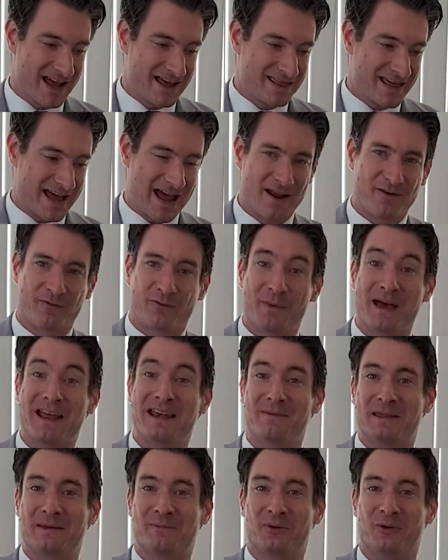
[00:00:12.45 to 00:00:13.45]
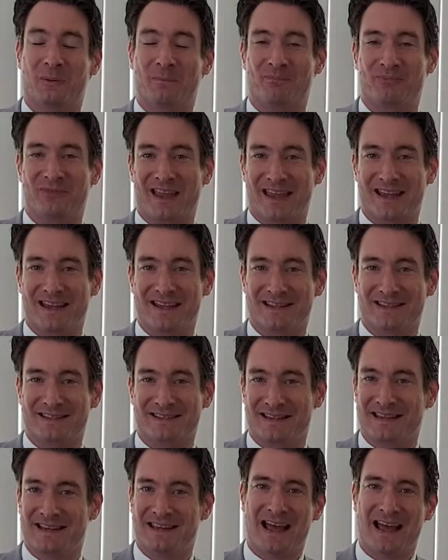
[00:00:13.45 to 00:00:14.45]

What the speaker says: that for many people is the